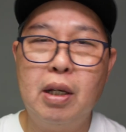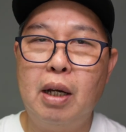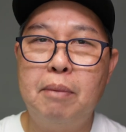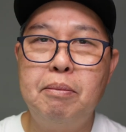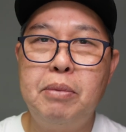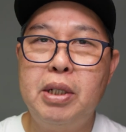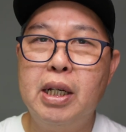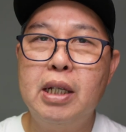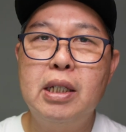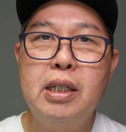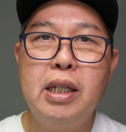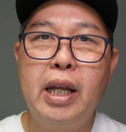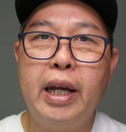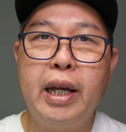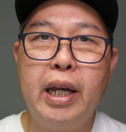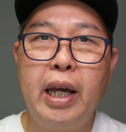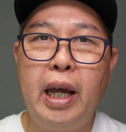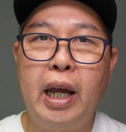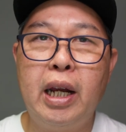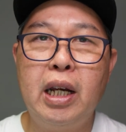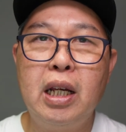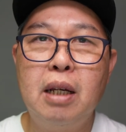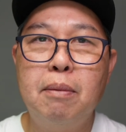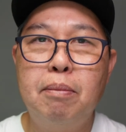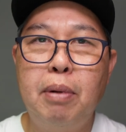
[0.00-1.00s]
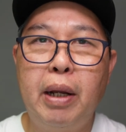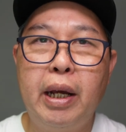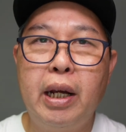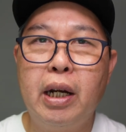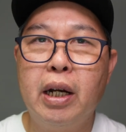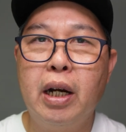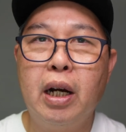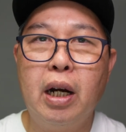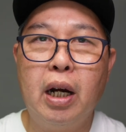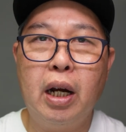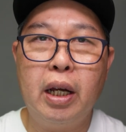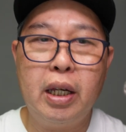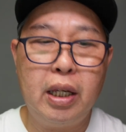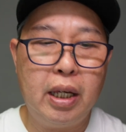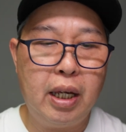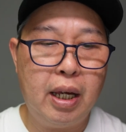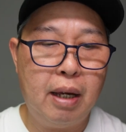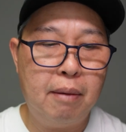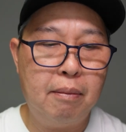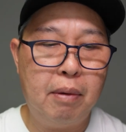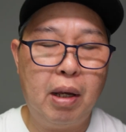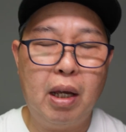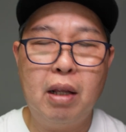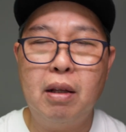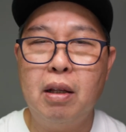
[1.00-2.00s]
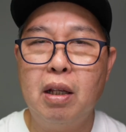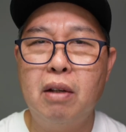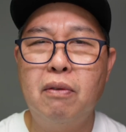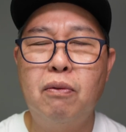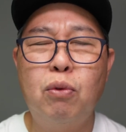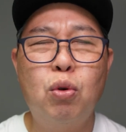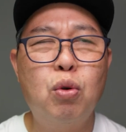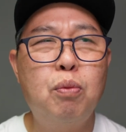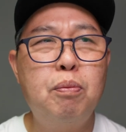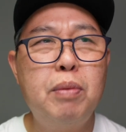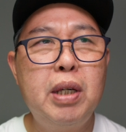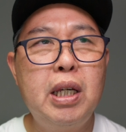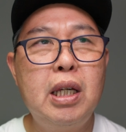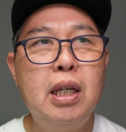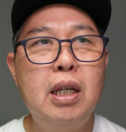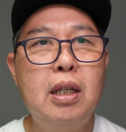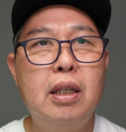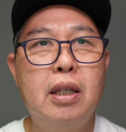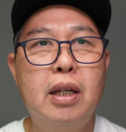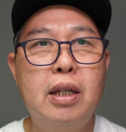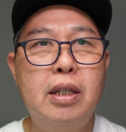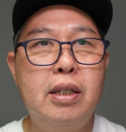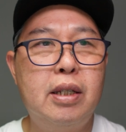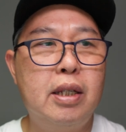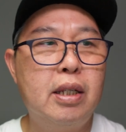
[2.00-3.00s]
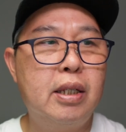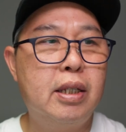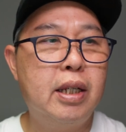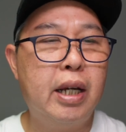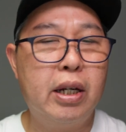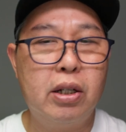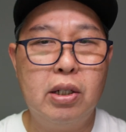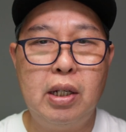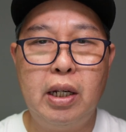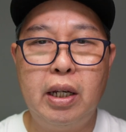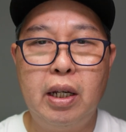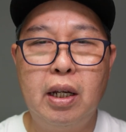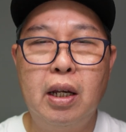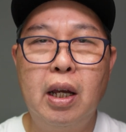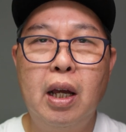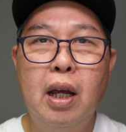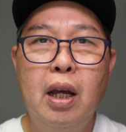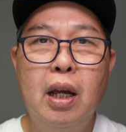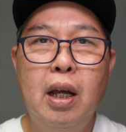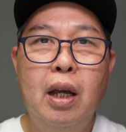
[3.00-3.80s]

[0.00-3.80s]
I'm just like any planar IEM, and to me this is actually